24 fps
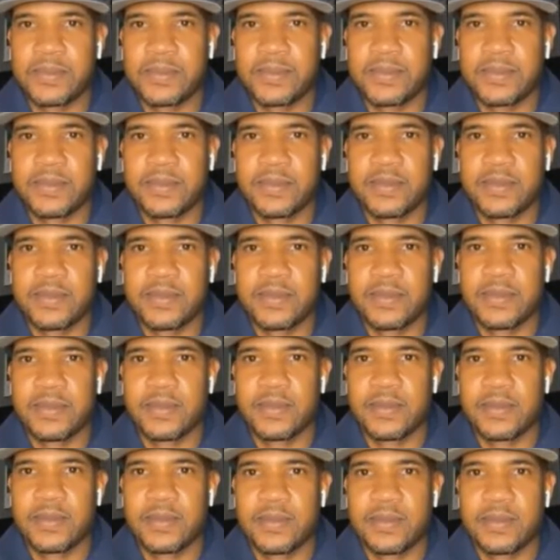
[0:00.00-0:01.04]

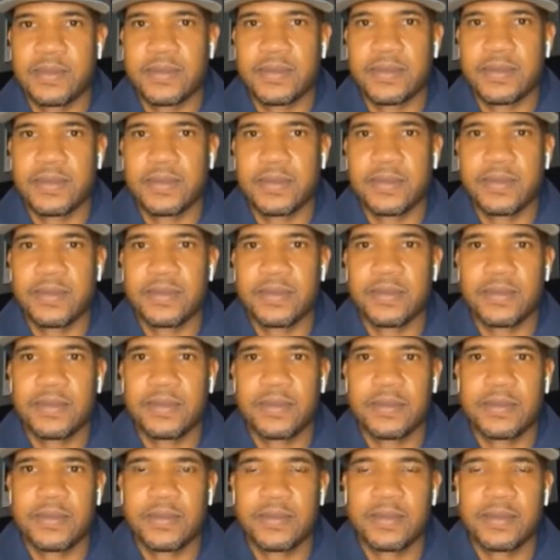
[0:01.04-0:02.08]

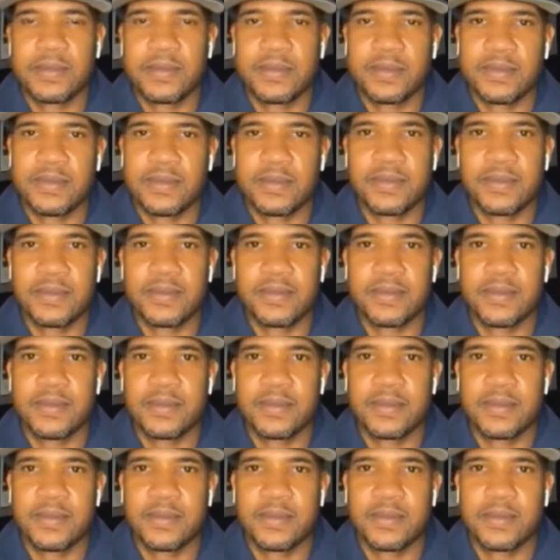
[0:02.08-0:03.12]

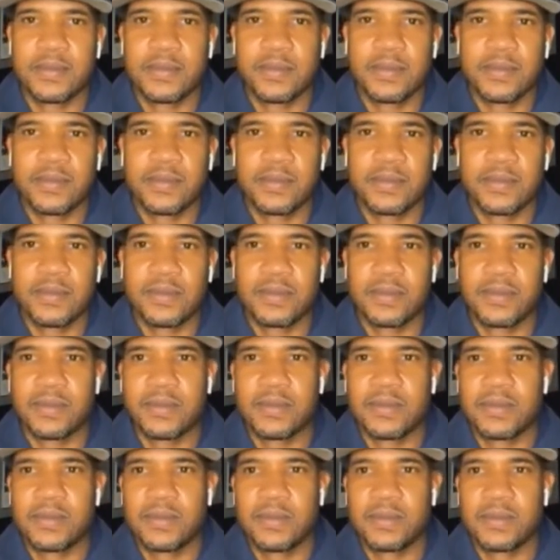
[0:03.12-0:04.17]

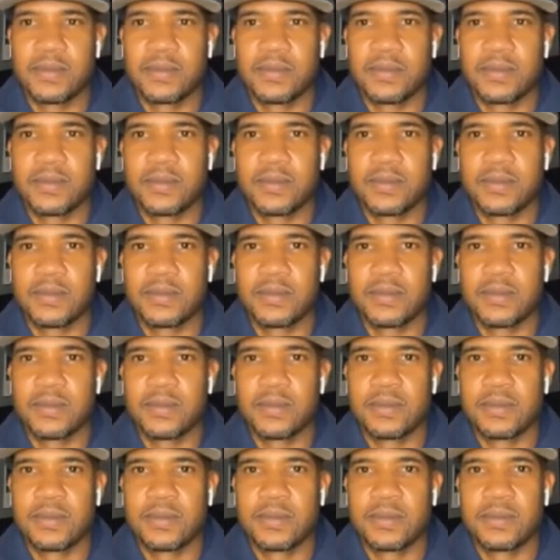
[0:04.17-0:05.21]

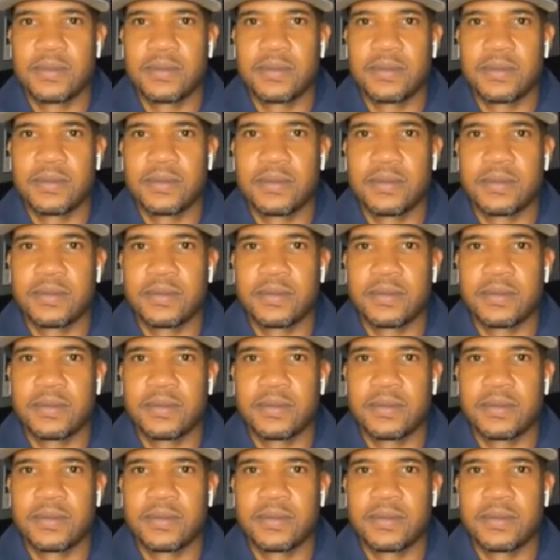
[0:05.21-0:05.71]
This person isn't speaking.